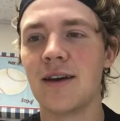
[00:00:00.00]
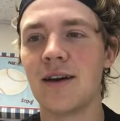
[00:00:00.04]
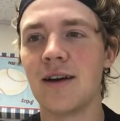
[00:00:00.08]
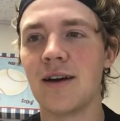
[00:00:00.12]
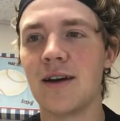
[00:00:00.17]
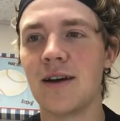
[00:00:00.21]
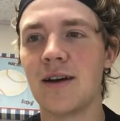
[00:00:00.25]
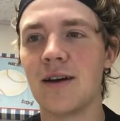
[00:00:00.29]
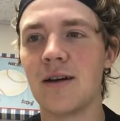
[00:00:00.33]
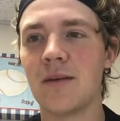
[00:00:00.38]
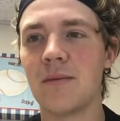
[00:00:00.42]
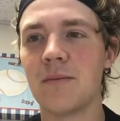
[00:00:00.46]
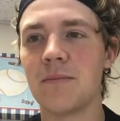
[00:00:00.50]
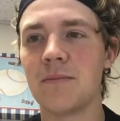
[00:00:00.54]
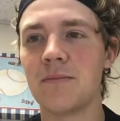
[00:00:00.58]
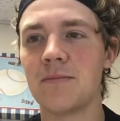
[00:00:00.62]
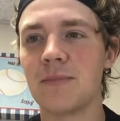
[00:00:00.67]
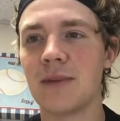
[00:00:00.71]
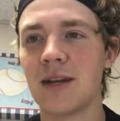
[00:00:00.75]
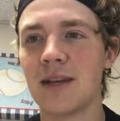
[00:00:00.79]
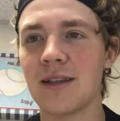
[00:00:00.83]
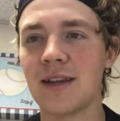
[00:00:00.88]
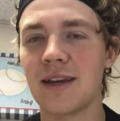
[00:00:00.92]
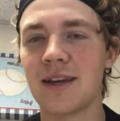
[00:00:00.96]

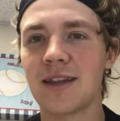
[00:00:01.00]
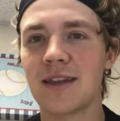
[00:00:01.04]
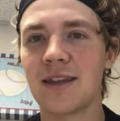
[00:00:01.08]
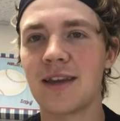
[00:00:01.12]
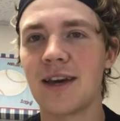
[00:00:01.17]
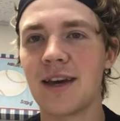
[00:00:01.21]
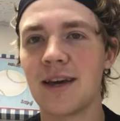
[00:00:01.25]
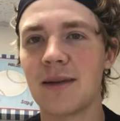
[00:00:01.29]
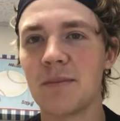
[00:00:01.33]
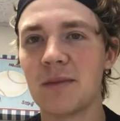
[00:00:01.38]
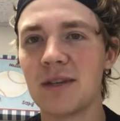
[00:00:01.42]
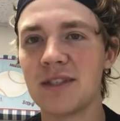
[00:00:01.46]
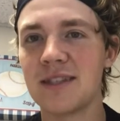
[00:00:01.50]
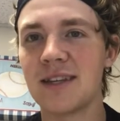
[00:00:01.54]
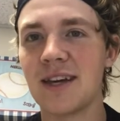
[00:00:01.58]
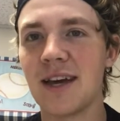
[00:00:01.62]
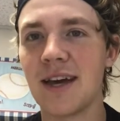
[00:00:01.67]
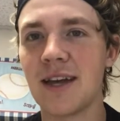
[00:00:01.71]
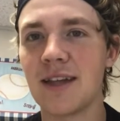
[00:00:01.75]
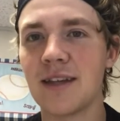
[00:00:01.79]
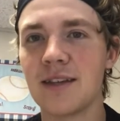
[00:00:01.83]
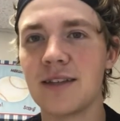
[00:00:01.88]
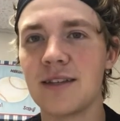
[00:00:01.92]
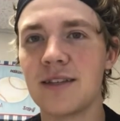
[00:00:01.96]
I like that
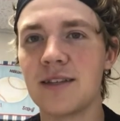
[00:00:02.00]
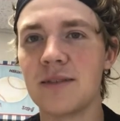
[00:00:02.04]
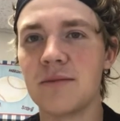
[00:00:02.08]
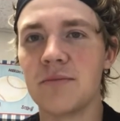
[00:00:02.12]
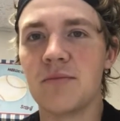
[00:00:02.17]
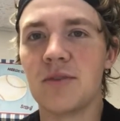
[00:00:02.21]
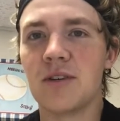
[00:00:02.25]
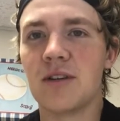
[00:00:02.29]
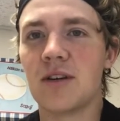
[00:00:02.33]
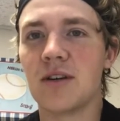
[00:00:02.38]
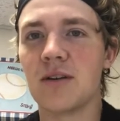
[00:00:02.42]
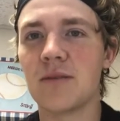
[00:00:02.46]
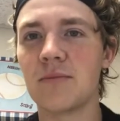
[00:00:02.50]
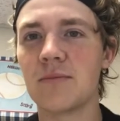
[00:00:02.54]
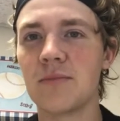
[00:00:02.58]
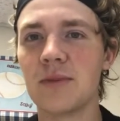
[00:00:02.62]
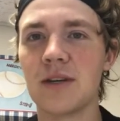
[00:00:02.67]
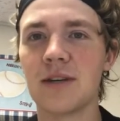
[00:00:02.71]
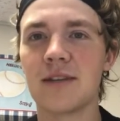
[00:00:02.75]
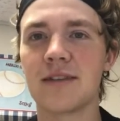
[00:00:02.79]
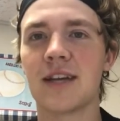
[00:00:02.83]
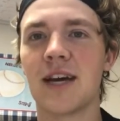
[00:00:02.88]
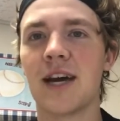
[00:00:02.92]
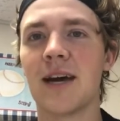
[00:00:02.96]
mentality, be
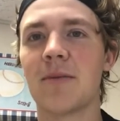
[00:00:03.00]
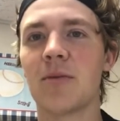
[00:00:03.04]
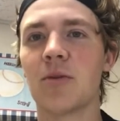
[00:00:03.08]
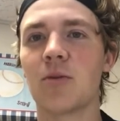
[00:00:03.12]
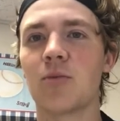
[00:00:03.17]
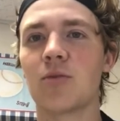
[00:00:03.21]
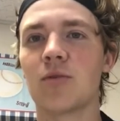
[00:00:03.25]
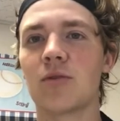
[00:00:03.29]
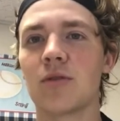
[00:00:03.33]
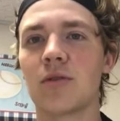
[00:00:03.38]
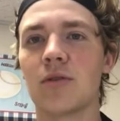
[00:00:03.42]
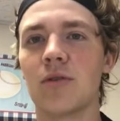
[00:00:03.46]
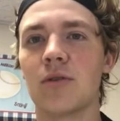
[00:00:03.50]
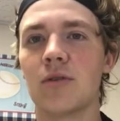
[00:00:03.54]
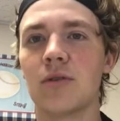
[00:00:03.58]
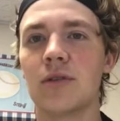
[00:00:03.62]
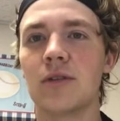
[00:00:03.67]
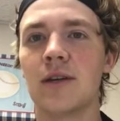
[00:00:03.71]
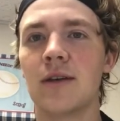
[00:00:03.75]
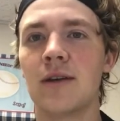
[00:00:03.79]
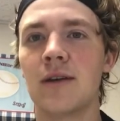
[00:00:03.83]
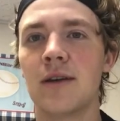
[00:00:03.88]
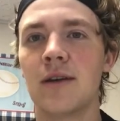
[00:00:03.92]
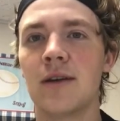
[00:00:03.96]
on top of the
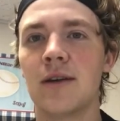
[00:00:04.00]
world.